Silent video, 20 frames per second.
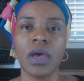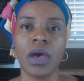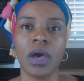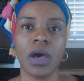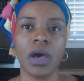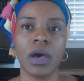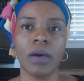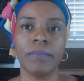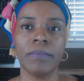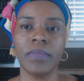
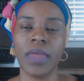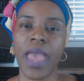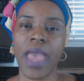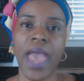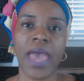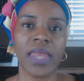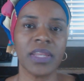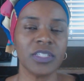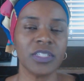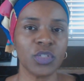
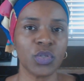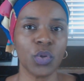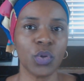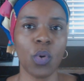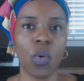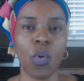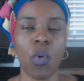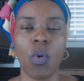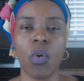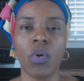add it to
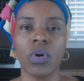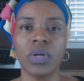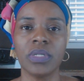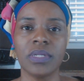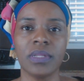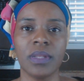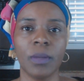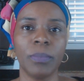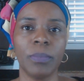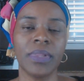your
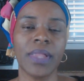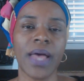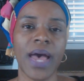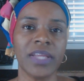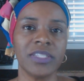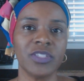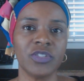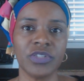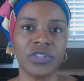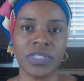oil and
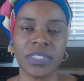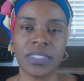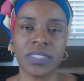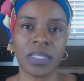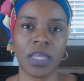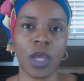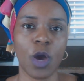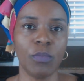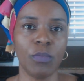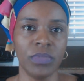apply it to your
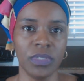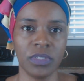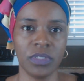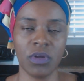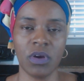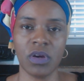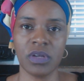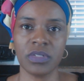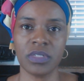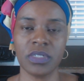scalp,
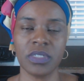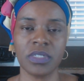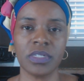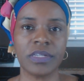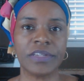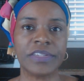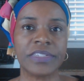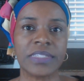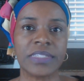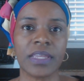massage
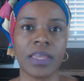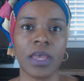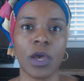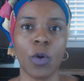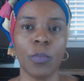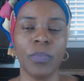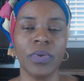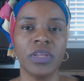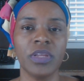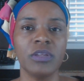into your
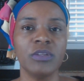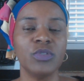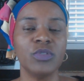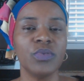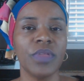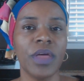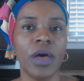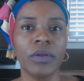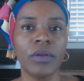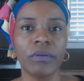scalp. And you
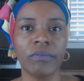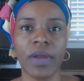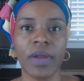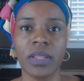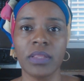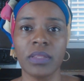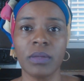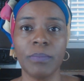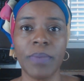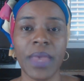do that on a
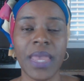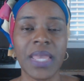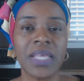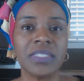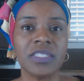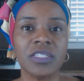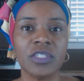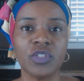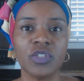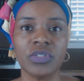regular
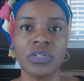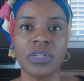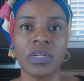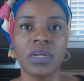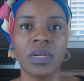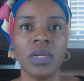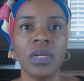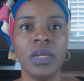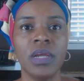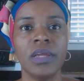basis,
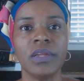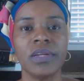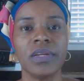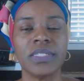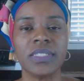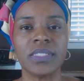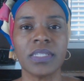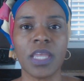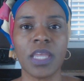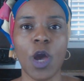
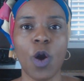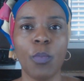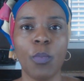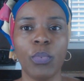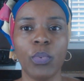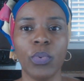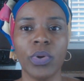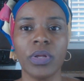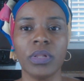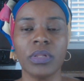your
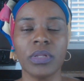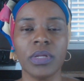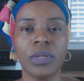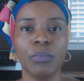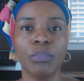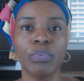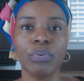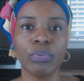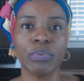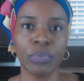scalp will
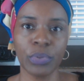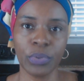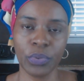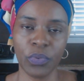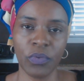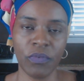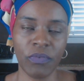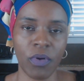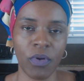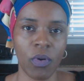
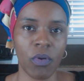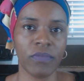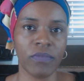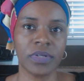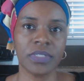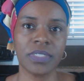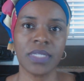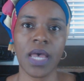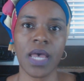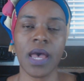improve
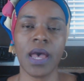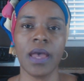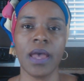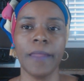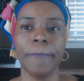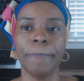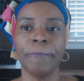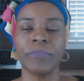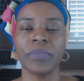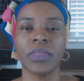over
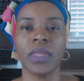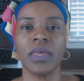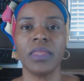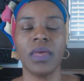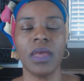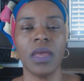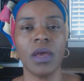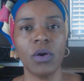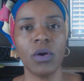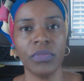time.
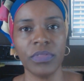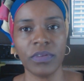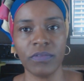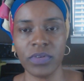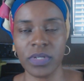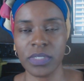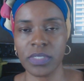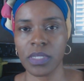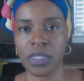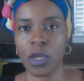And the health of
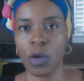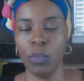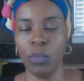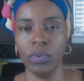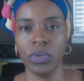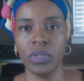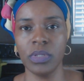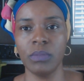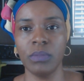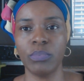your scalp
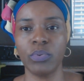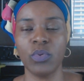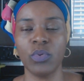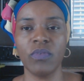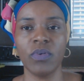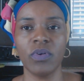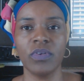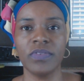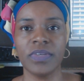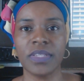will
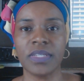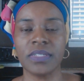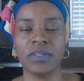improve